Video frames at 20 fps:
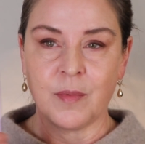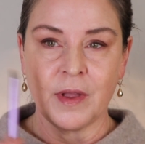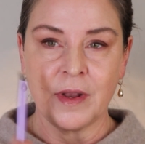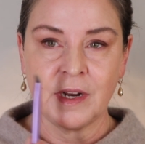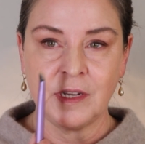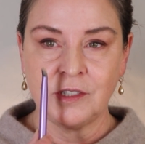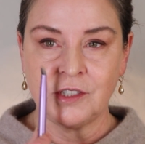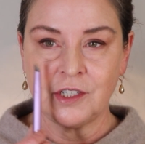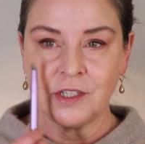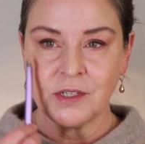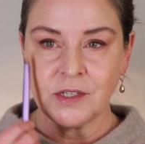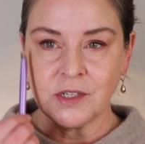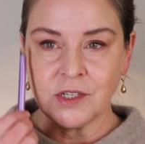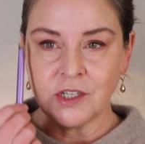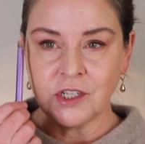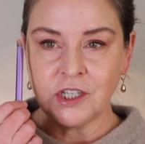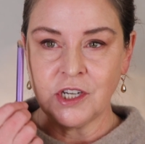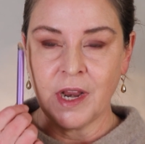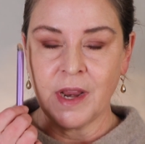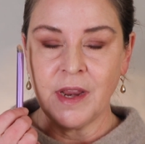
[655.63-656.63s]
And I just
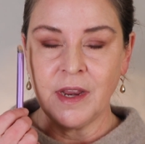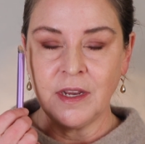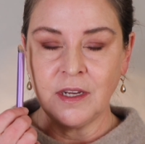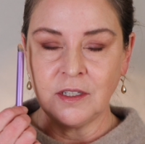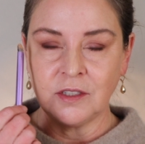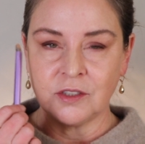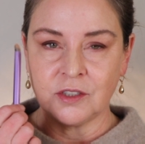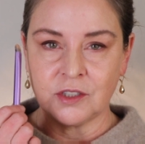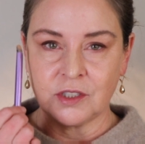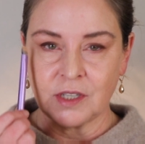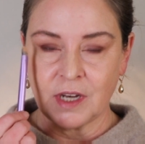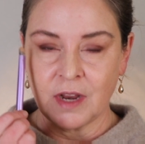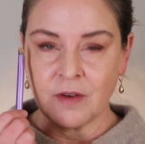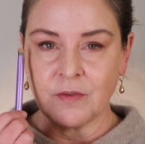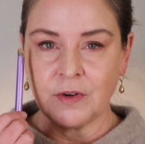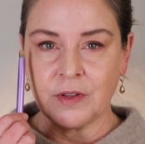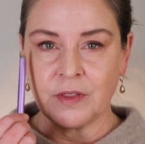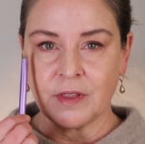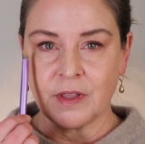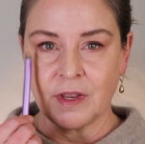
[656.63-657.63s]
changed
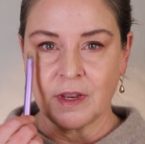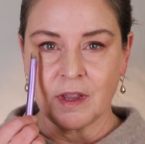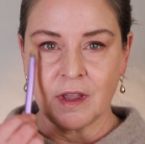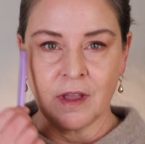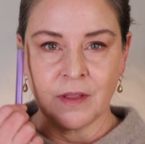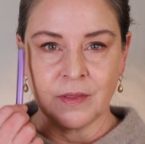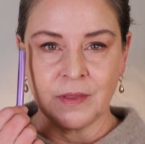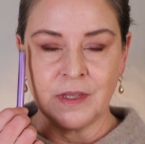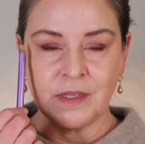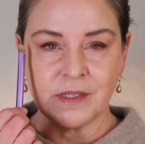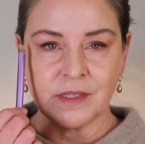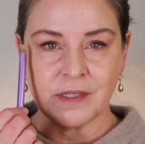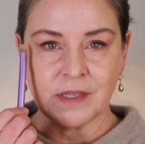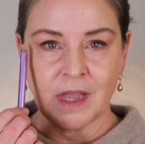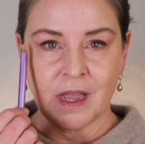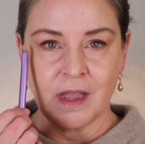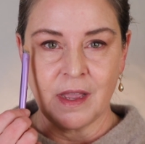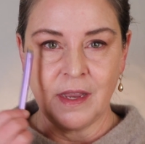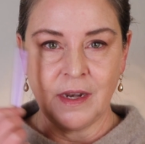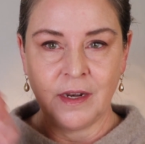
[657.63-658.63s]
everything on this
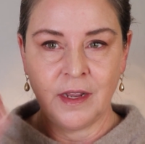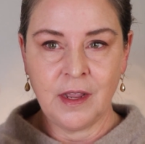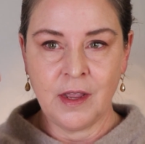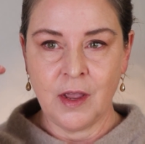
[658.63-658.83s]
side,